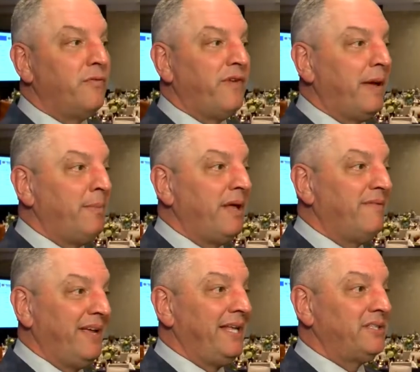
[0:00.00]
no family
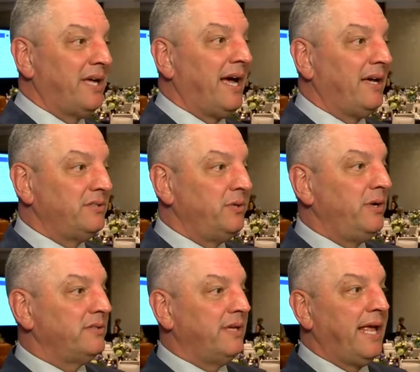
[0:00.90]
of any size who
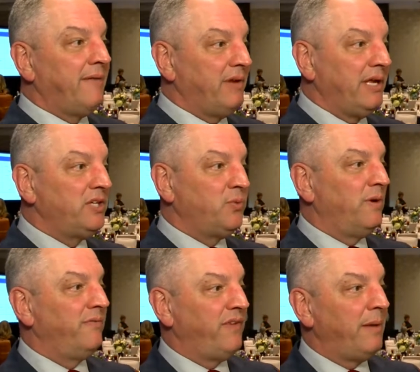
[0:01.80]
doesn't have at least
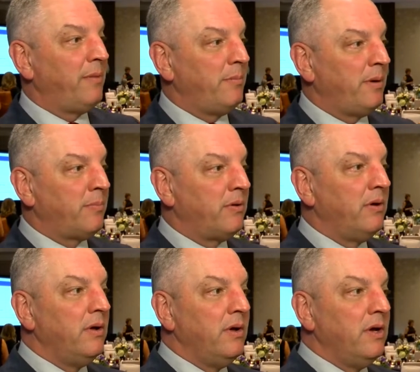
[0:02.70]
one family member
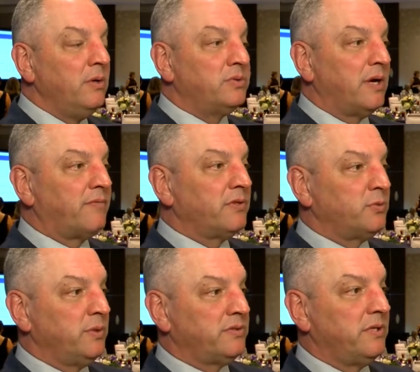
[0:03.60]
who
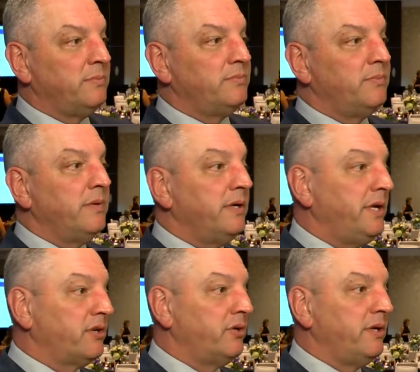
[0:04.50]
suffers with some
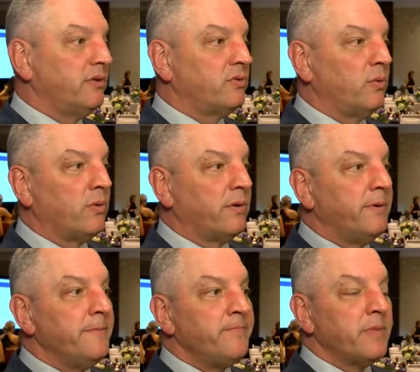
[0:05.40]
addiction disorder,
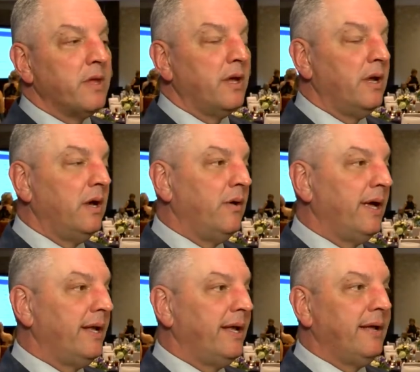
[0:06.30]
you know,
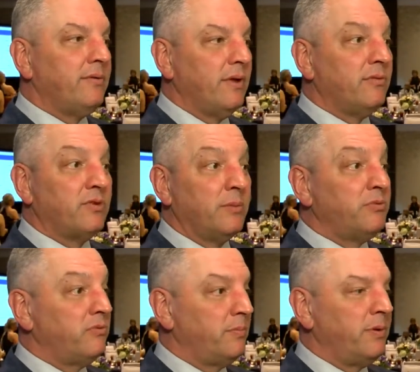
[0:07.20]
and, and, and
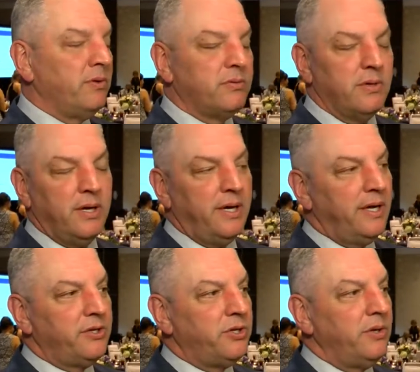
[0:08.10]
substance abuse uh,
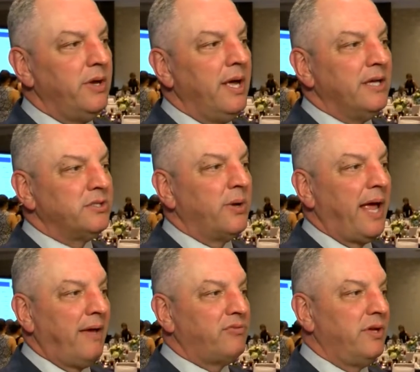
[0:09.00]
issue. So to
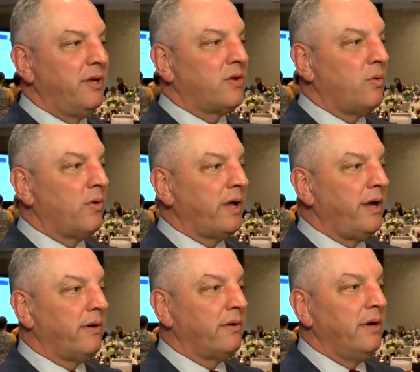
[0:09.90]
have Cenikor
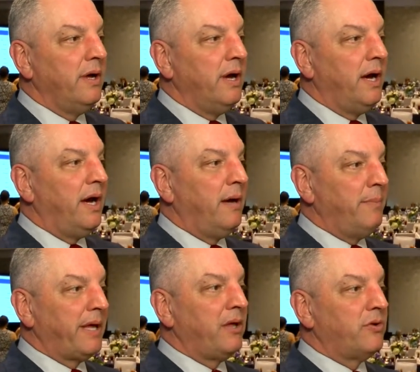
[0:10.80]
here uh,
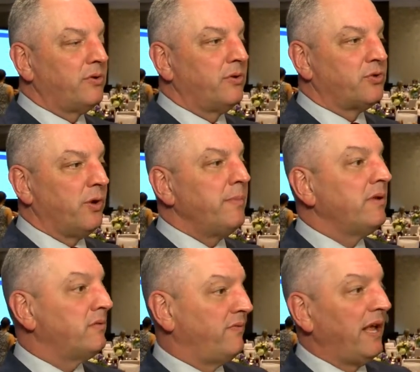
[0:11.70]
making sure
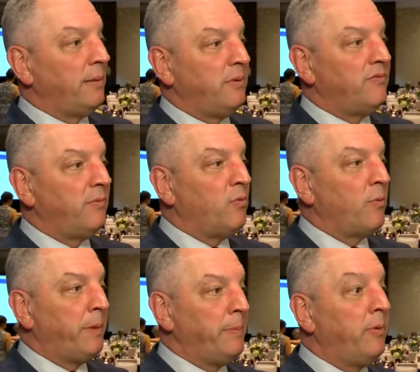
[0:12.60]
treatment is available for
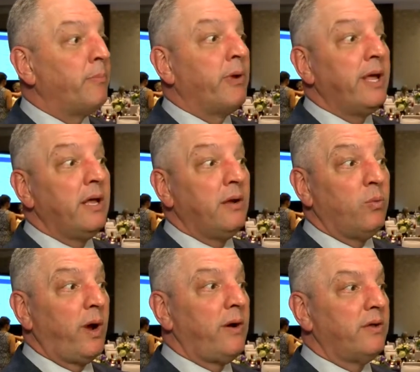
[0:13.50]
more people, bringing
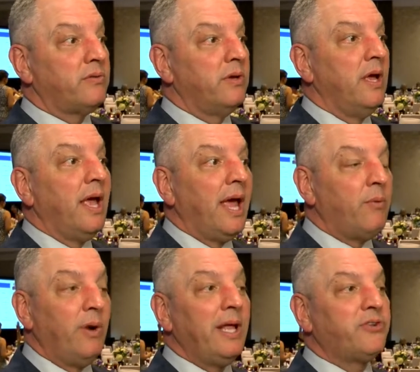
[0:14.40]
awareness,
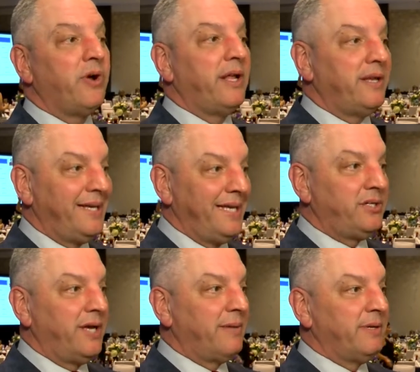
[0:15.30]
and really trying to
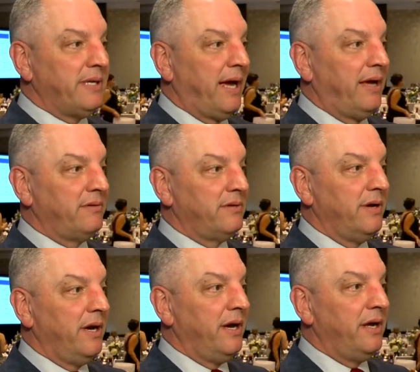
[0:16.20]
destigmatize
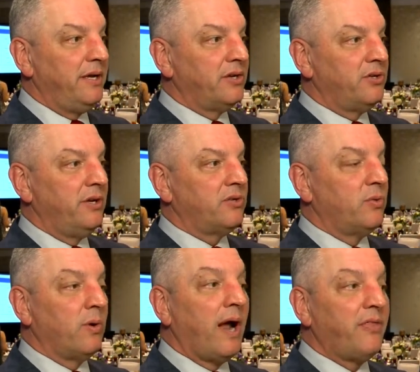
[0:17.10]
uh, addiction
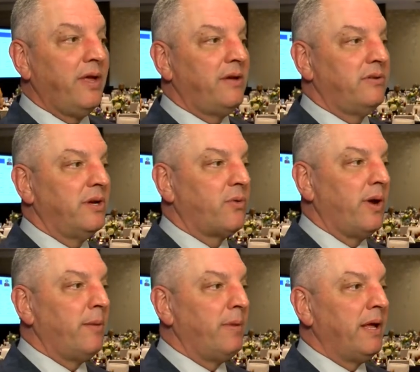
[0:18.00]
disorder, I think is
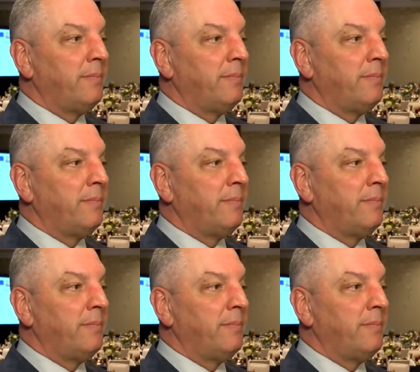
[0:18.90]
incredibly